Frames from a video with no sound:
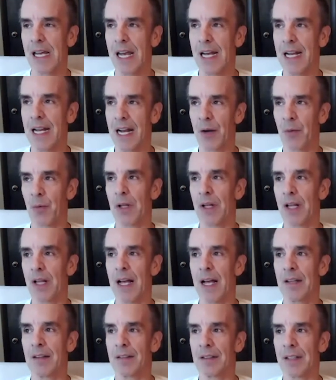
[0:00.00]
and I
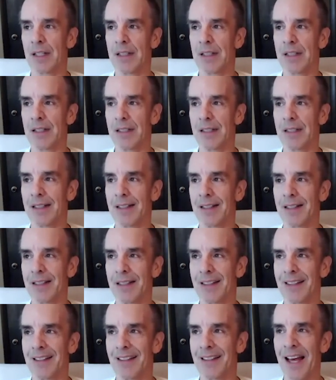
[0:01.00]
realized that
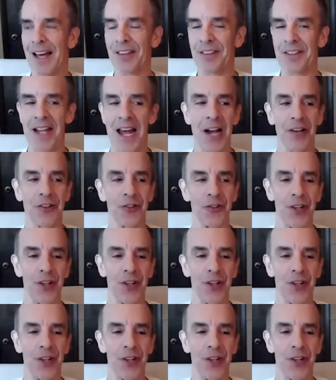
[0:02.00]
as an actor,